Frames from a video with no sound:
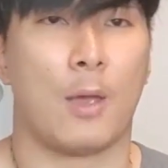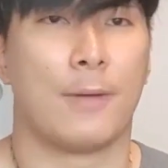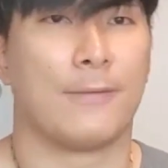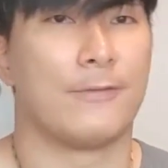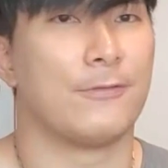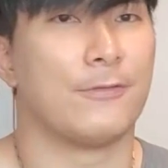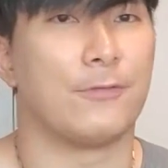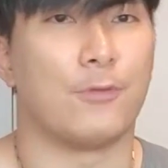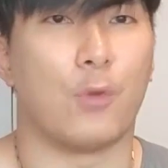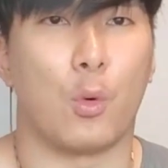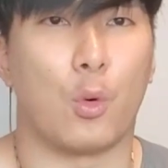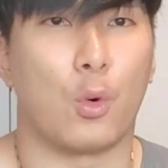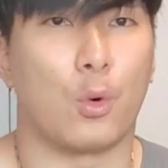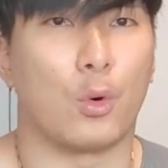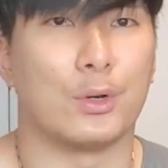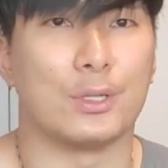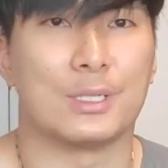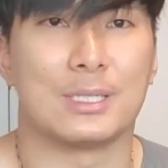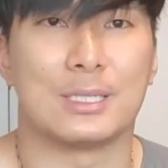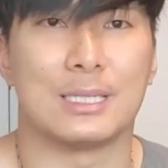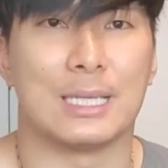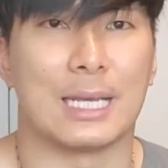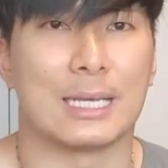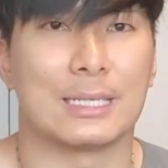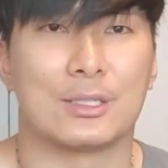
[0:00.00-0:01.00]
4,
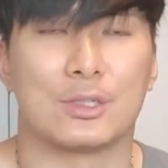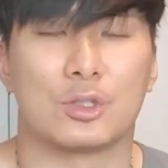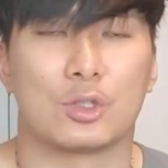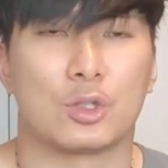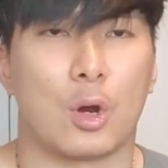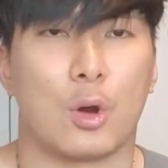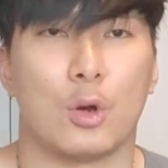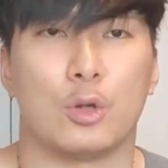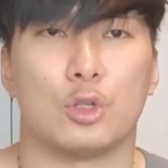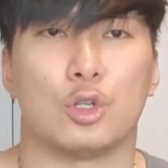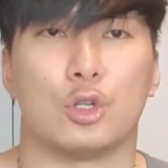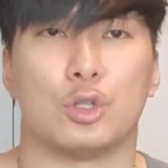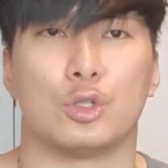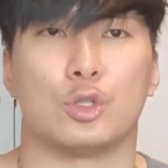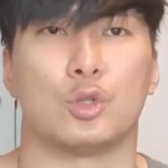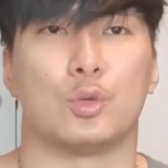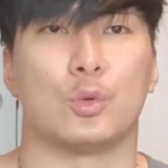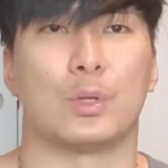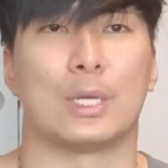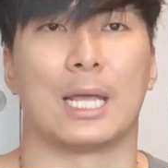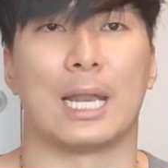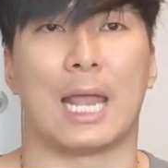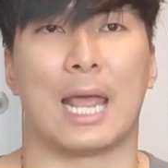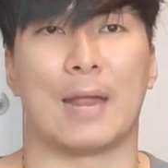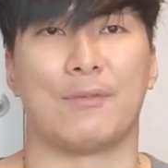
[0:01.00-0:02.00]
6 chargers to
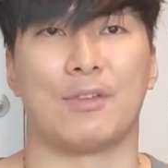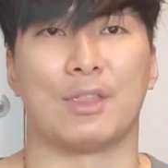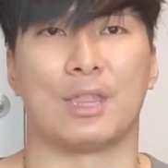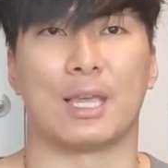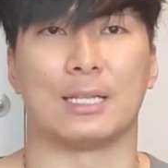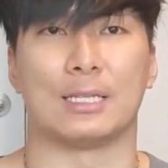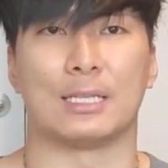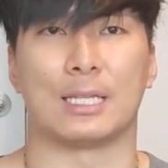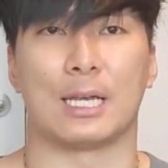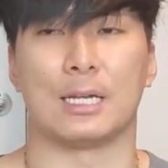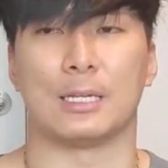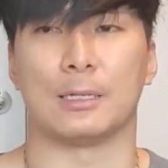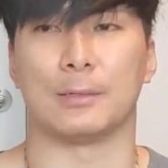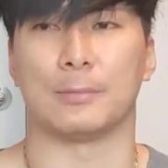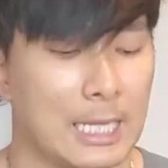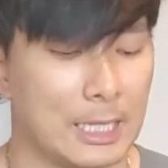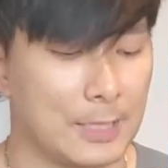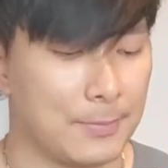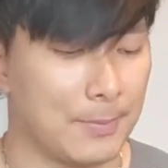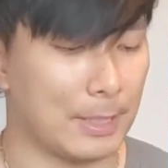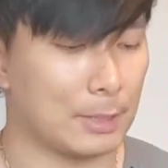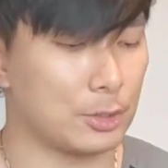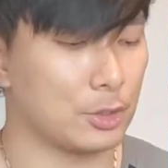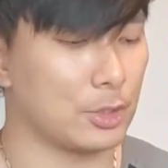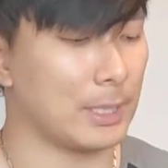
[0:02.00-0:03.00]
get everything done. Not
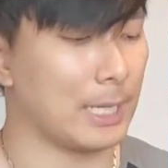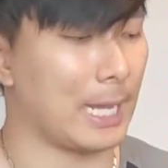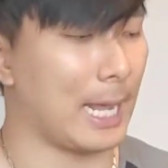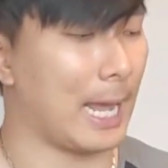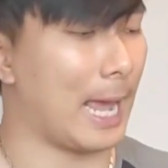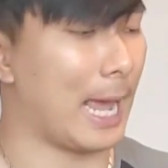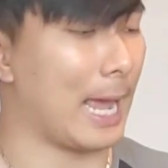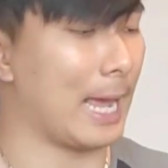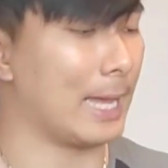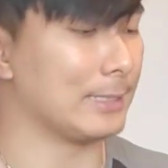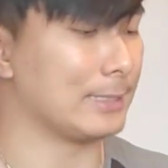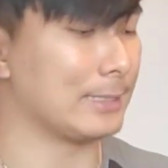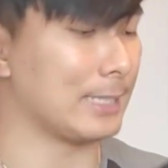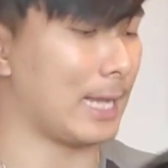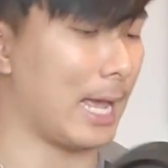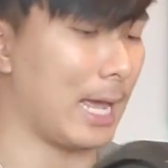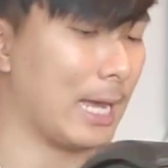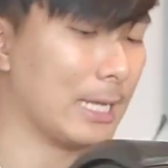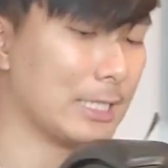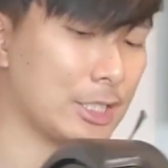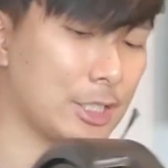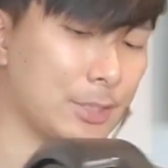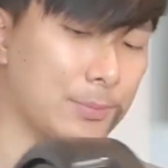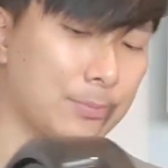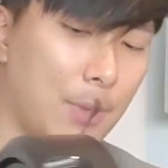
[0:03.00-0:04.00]
to mention, it has
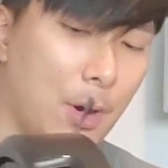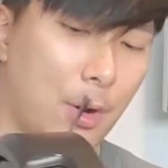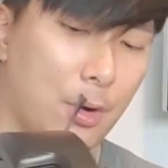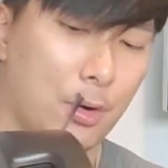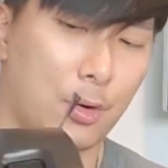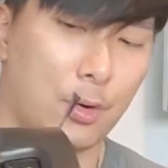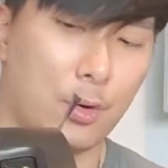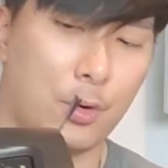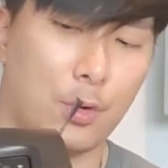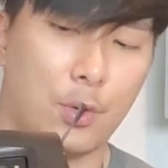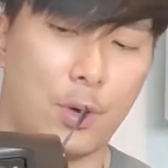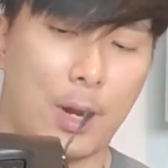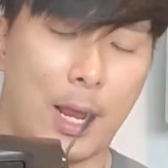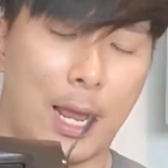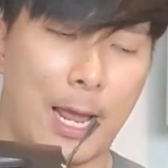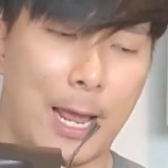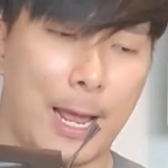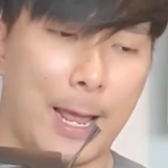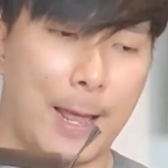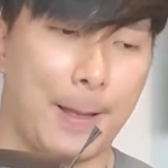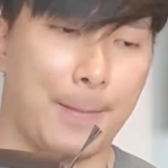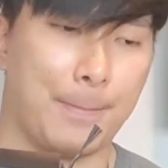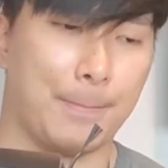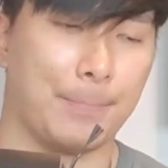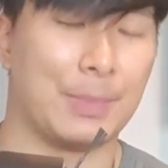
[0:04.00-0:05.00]
smarter
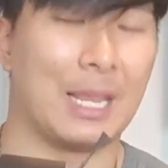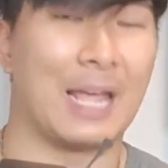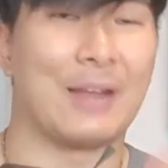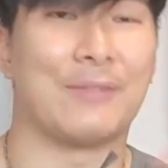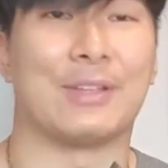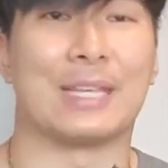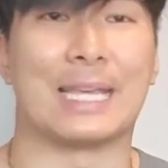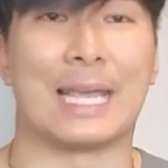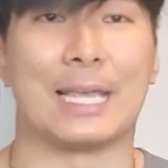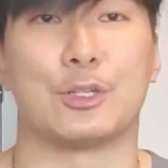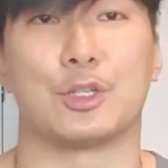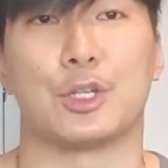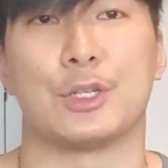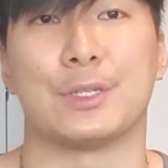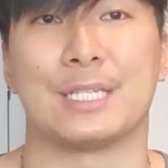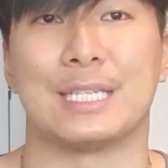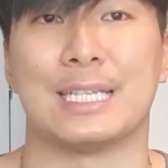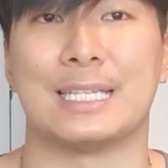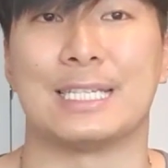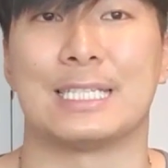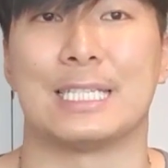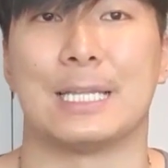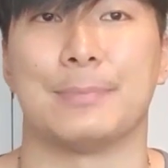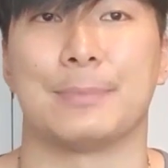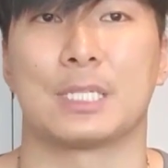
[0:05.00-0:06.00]
navigation
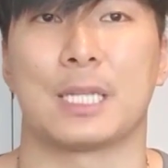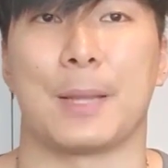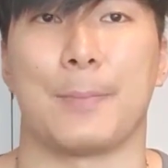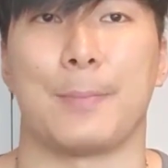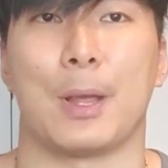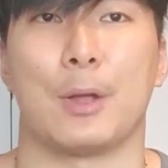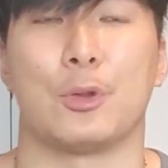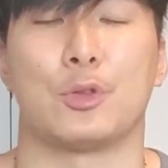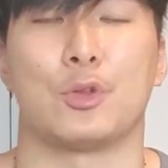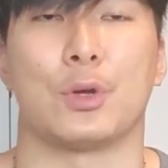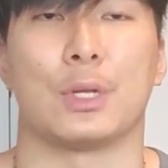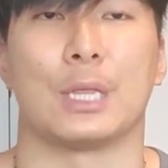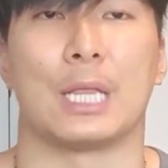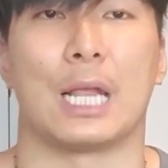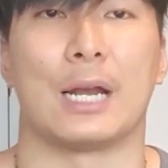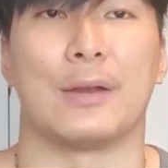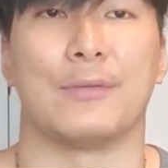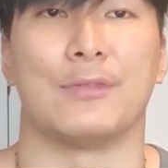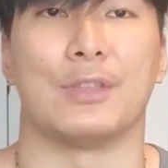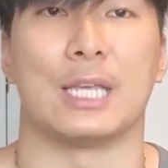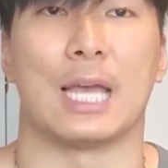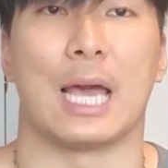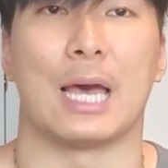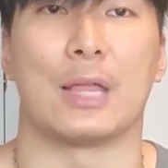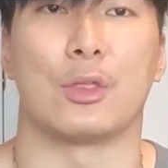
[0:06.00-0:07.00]
systems compared to a lot
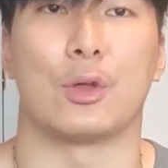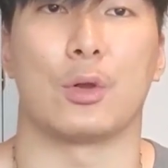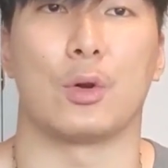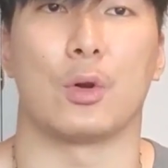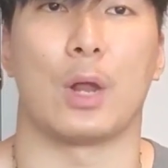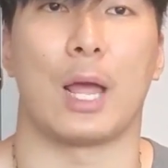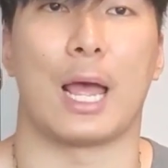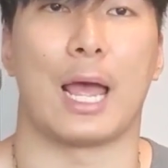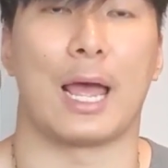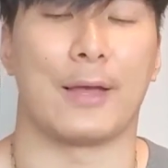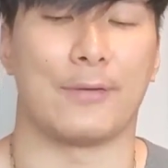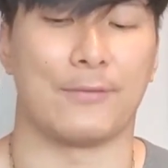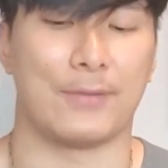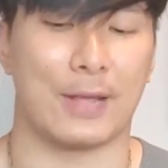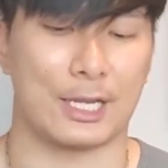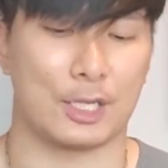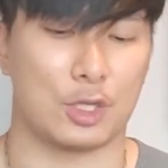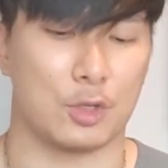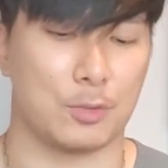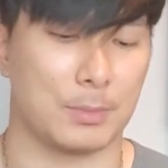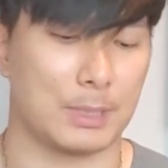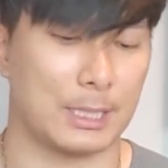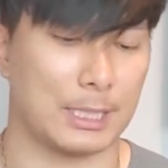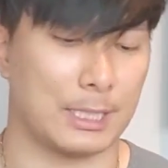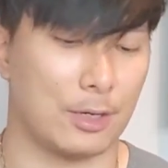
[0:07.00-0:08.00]
of the other
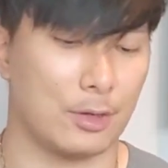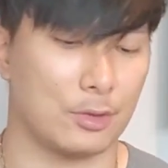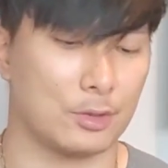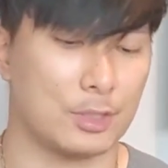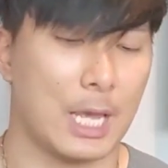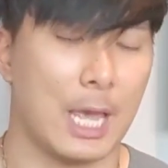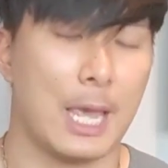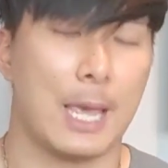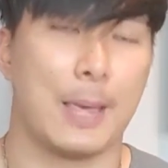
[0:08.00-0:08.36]
vacuum cleaners,